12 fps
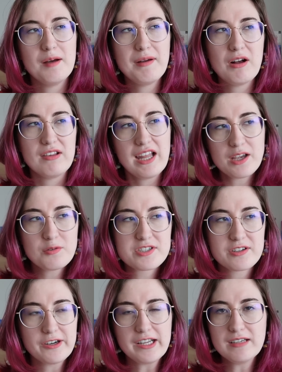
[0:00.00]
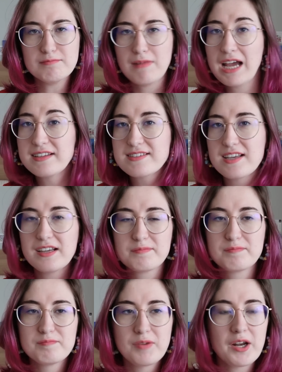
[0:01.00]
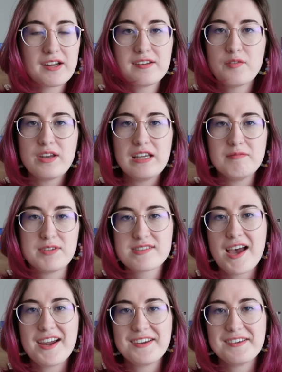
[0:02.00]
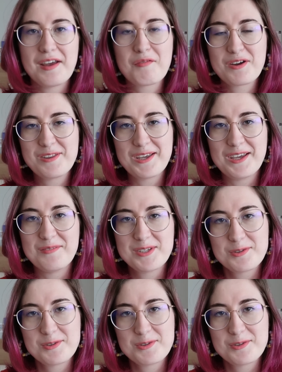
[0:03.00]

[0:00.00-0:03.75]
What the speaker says: about language learning, mindset, productivity, design, everything in